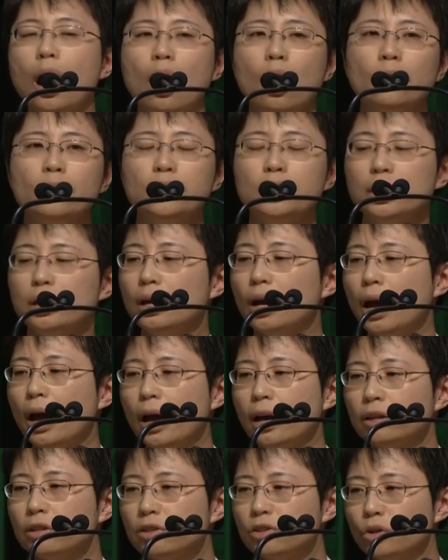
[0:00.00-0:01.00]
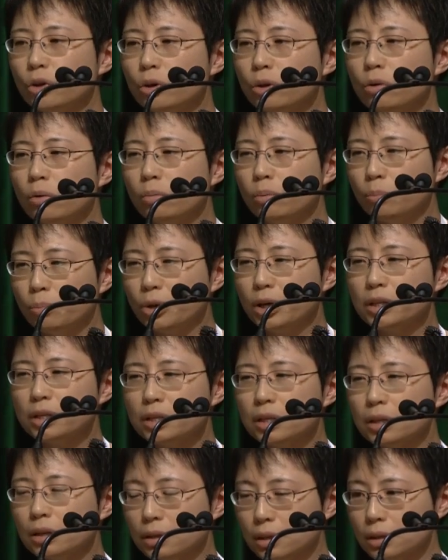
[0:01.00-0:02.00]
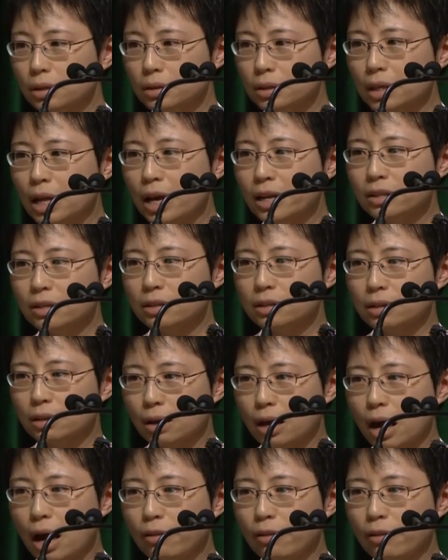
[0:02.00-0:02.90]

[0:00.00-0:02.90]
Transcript: on the axial ring slices